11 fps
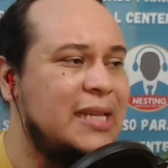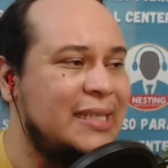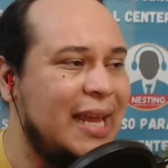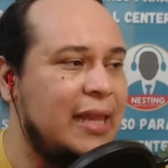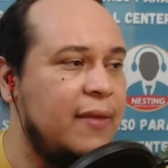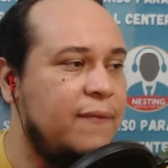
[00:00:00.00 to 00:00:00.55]

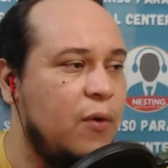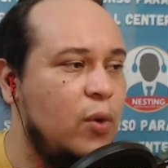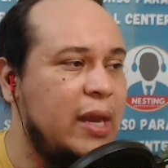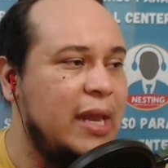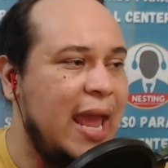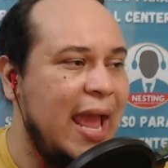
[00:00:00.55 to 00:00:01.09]

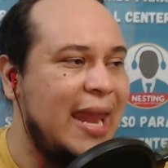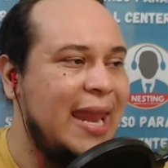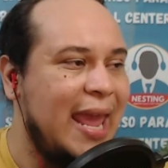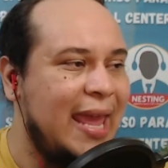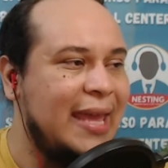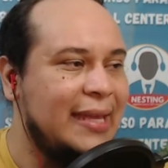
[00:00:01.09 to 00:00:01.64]
telephoning in
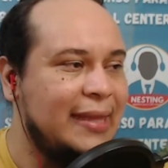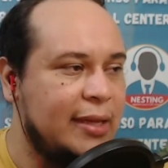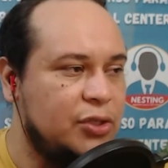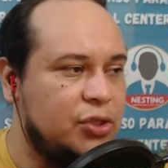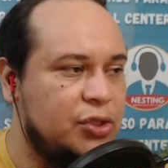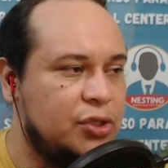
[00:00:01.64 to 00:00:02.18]

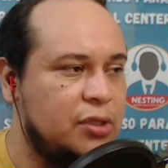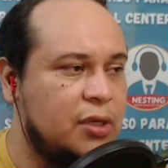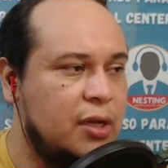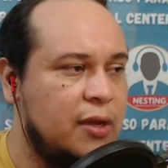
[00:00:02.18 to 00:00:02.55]
English?